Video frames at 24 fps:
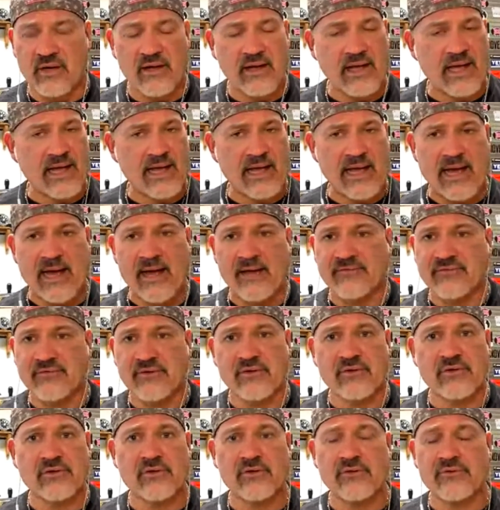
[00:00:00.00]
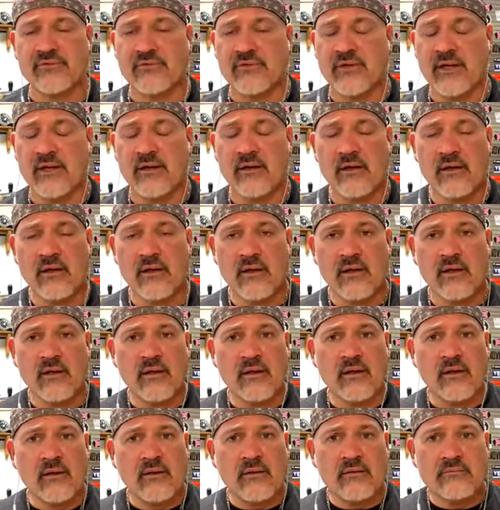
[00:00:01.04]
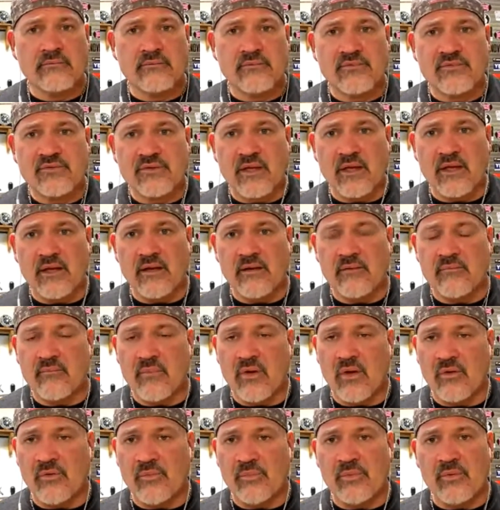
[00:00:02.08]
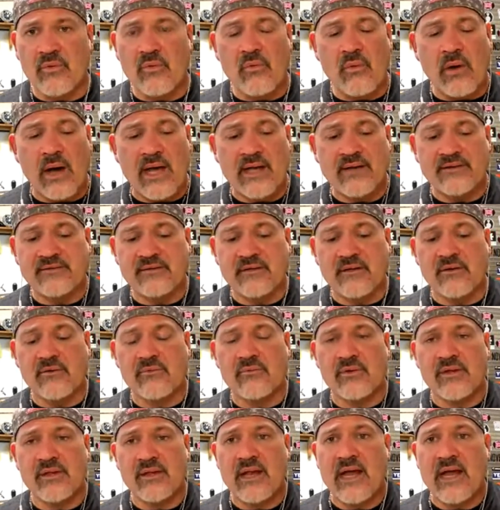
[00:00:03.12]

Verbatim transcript: got guys that are using it, skinning multiple whitetail with it.